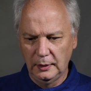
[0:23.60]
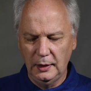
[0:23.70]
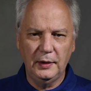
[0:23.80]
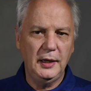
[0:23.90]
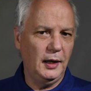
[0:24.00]

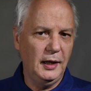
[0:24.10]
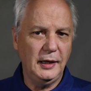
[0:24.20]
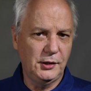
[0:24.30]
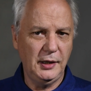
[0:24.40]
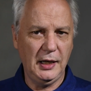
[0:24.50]
Now, I
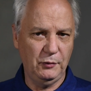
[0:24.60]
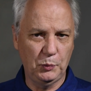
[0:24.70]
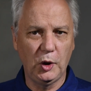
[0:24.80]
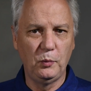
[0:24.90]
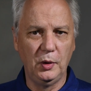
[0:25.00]
actually have
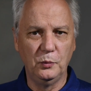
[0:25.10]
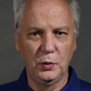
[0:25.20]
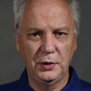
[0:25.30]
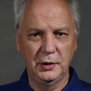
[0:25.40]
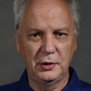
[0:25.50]
a problem
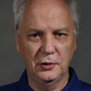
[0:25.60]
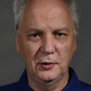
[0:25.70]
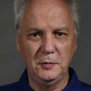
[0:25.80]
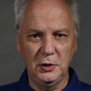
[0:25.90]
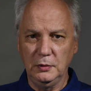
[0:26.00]
with the
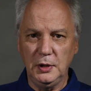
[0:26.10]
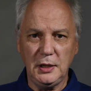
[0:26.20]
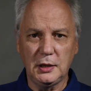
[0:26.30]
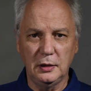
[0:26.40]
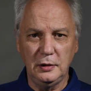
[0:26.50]
term
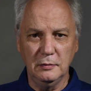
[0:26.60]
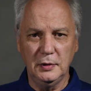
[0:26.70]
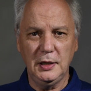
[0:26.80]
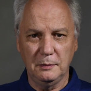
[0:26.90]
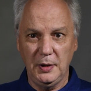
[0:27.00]
unique.
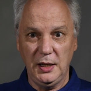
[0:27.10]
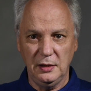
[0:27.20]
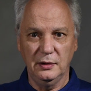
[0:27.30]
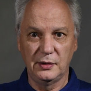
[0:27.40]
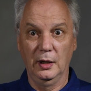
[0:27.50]
Unique
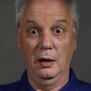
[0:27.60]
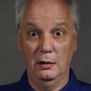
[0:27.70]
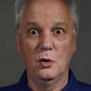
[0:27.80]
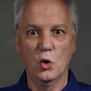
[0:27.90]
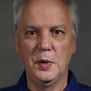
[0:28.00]
means
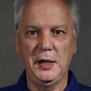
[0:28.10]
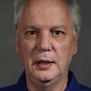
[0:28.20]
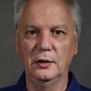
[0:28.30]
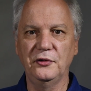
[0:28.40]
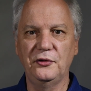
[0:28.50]
nobody
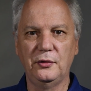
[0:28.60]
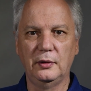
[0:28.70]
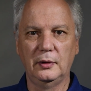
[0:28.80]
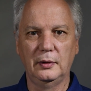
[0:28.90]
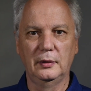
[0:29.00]
else
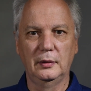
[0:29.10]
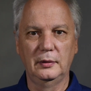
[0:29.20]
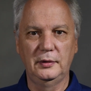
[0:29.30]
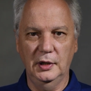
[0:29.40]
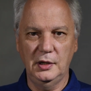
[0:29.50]

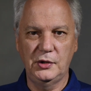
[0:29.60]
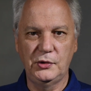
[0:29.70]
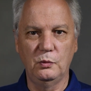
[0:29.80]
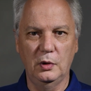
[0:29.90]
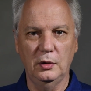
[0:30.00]

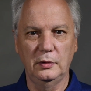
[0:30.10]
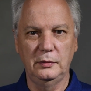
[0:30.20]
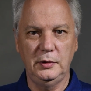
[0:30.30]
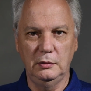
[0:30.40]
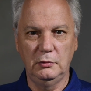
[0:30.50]
does what
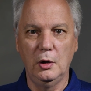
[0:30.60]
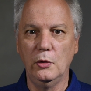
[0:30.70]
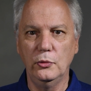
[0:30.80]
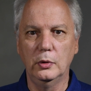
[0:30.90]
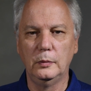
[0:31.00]
you
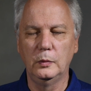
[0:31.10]
do.